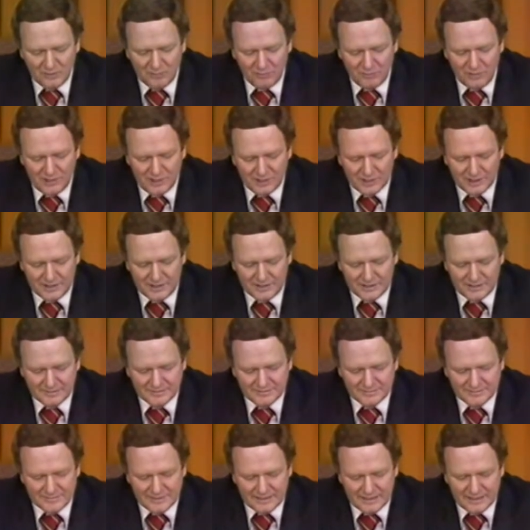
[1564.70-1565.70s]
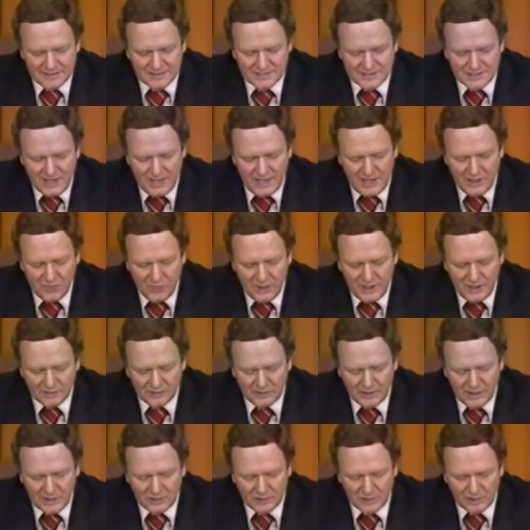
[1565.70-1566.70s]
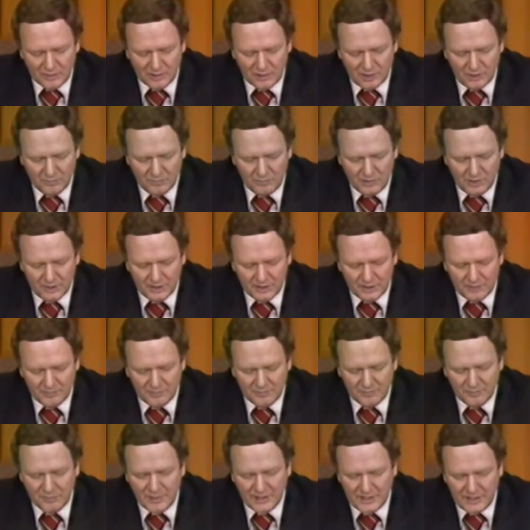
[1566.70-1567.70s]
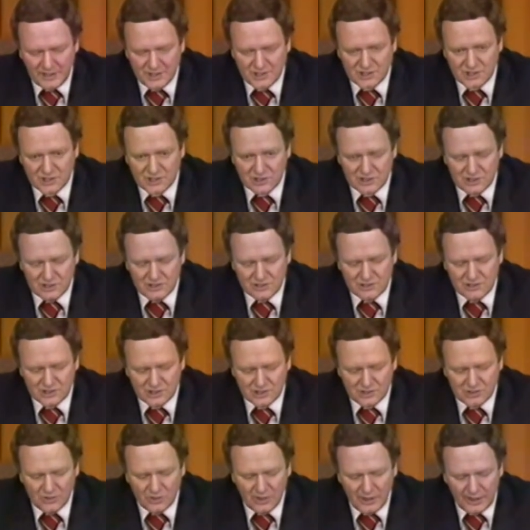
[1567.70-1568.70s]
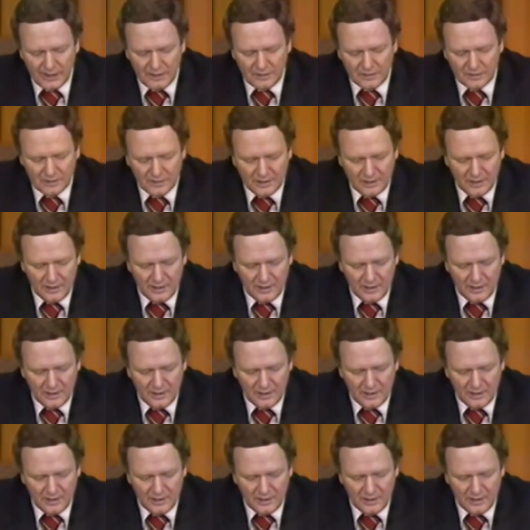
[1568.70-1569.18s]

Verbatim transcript: bulletin. That's eight weekly criminal bulletin, page 228.